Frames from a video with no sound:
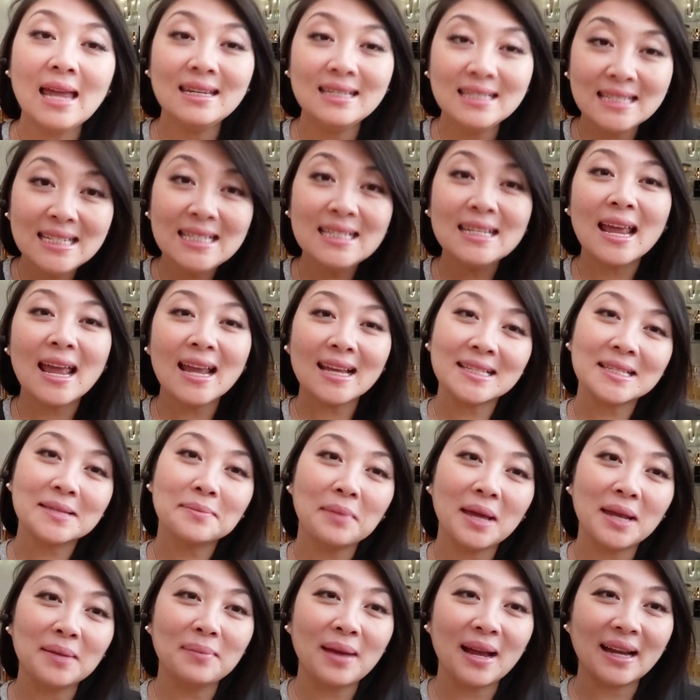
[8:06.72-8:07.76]
The next
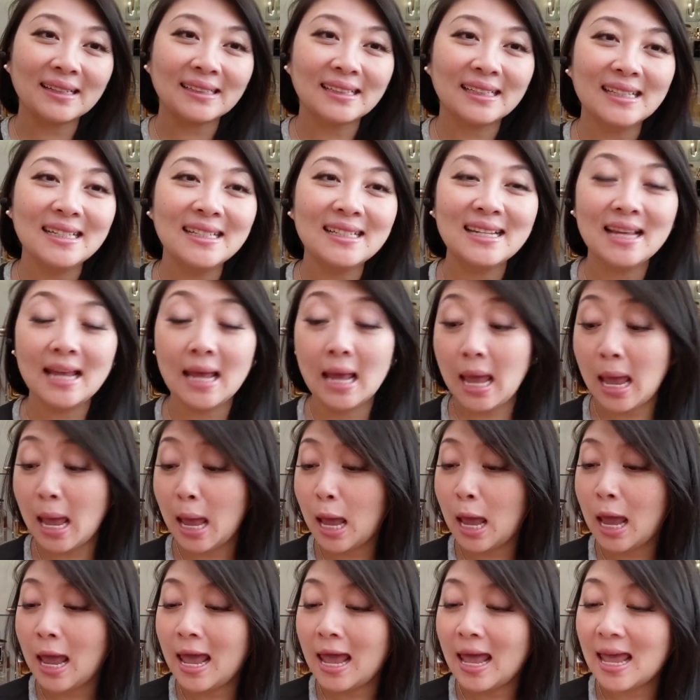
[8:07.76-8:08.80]
man magnet
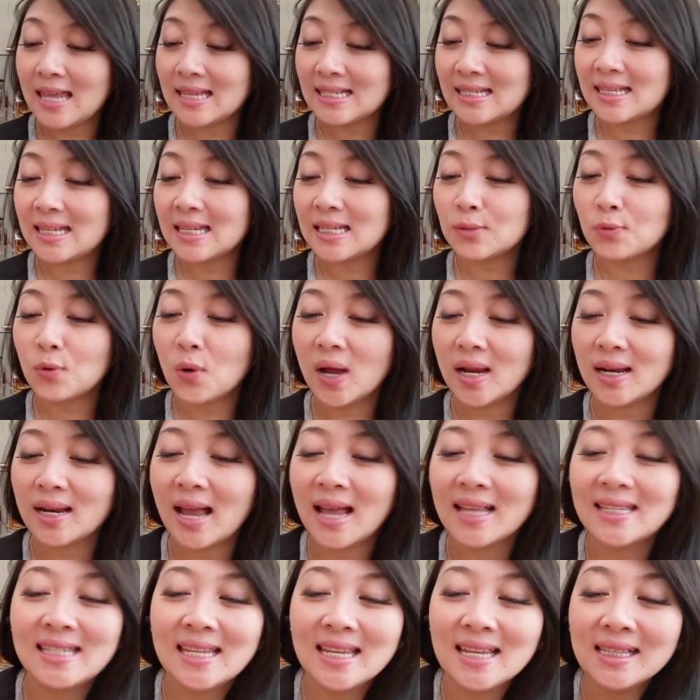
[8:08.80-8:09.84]
is this one,
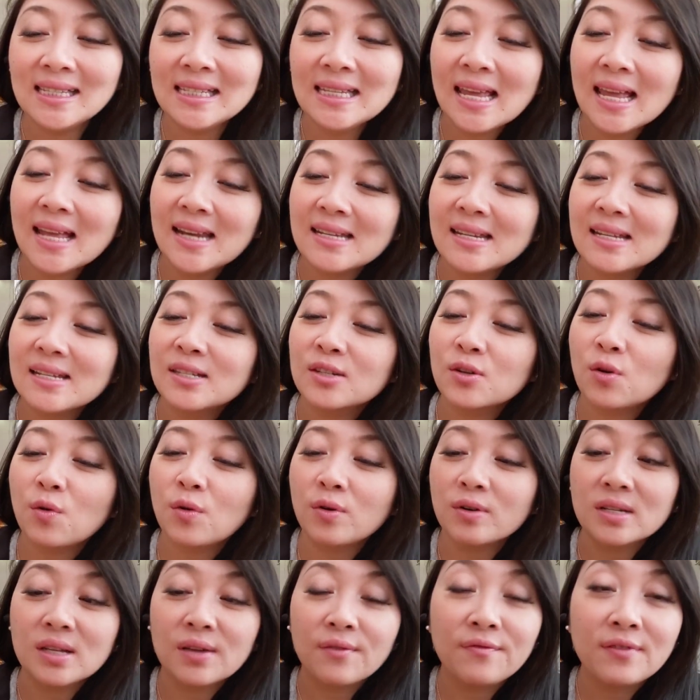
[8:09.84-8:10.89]
Atelier des
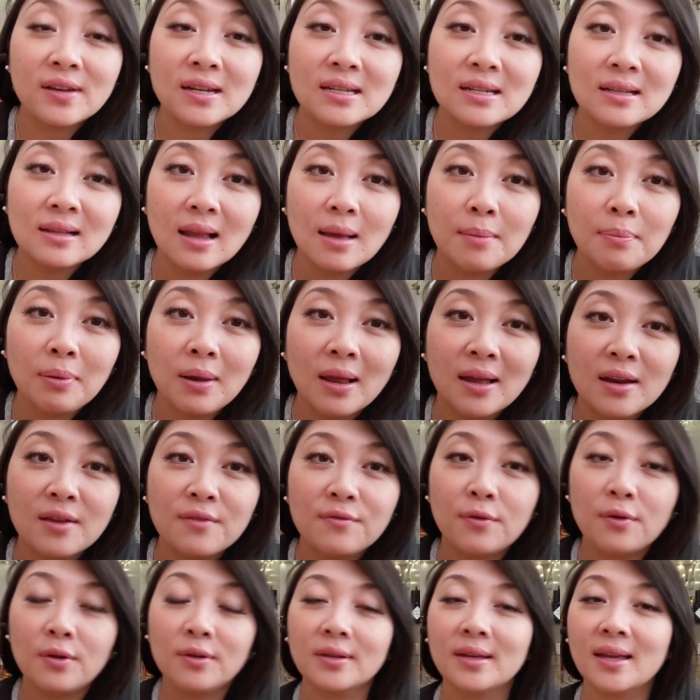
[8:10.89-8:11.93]
Ors Vanilla
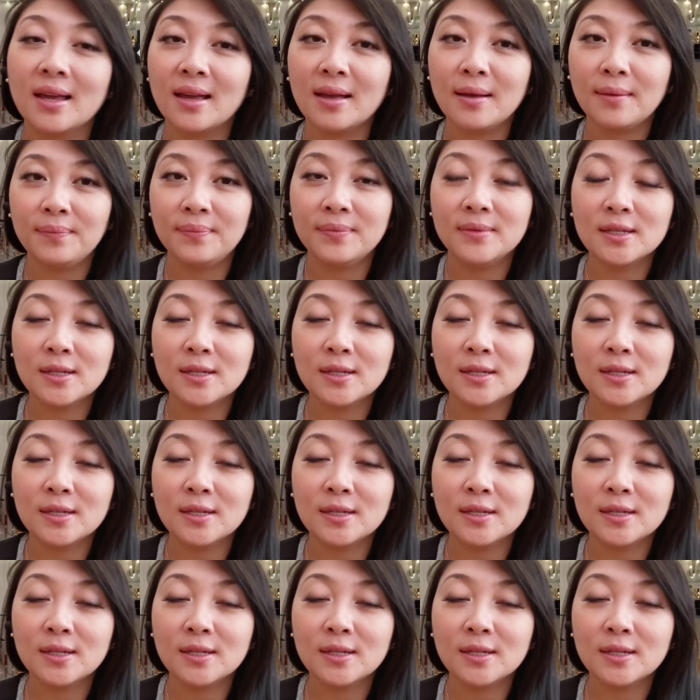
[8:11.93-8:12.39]
Planifolia.